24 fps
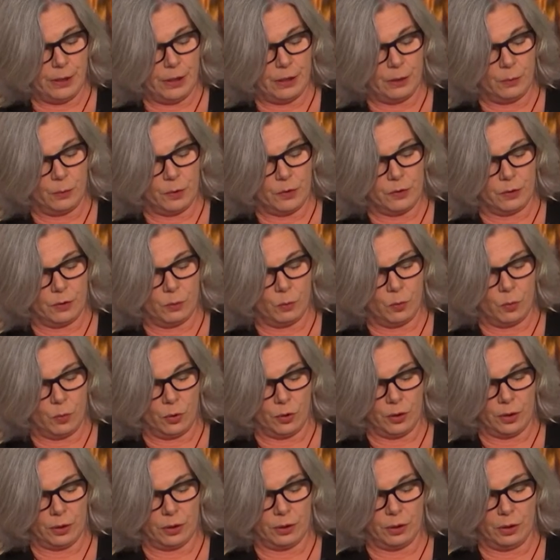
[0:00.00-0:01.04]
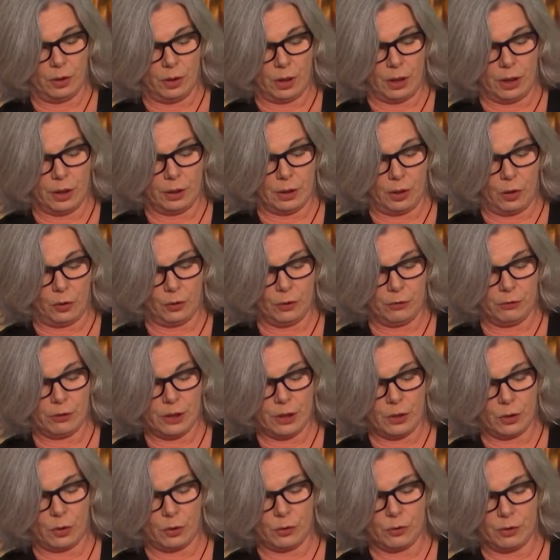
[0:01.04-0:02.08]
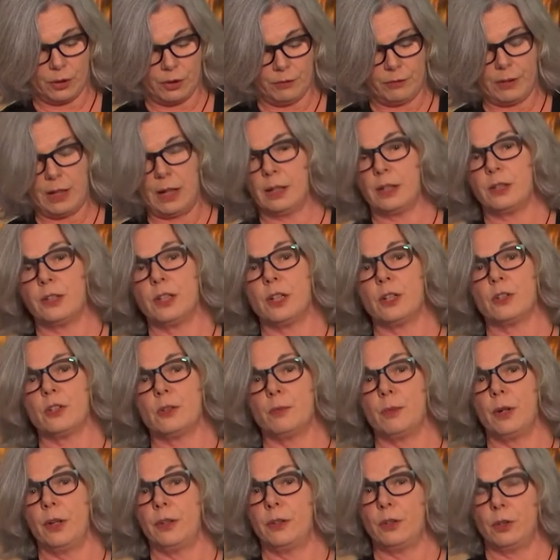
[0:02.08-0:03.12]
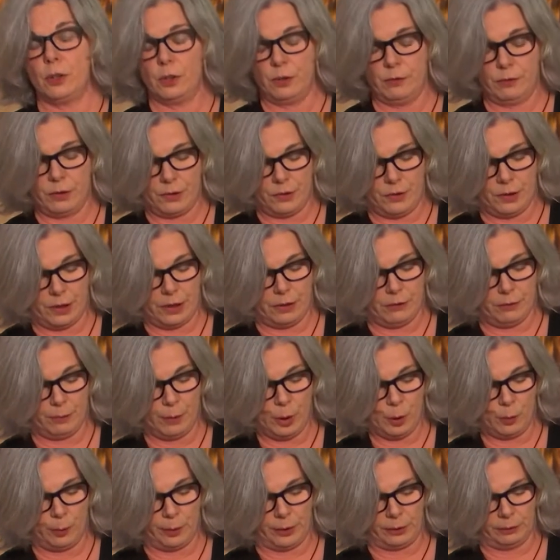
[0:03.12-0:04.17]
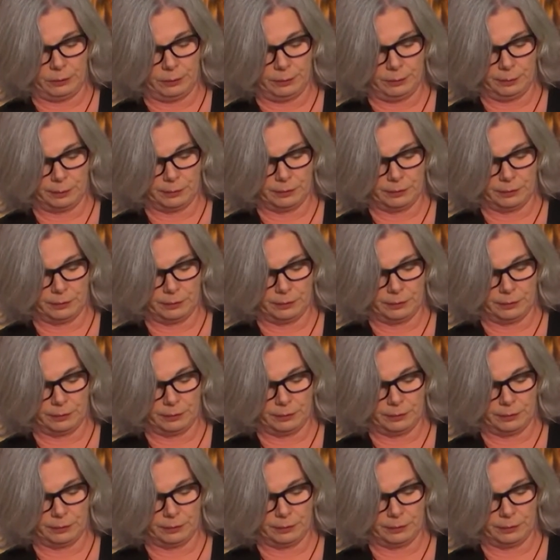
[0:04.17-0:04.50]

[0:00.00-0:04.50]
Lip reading: Peter was awarded an honorary doctorate of architecture by the University of Melbourne.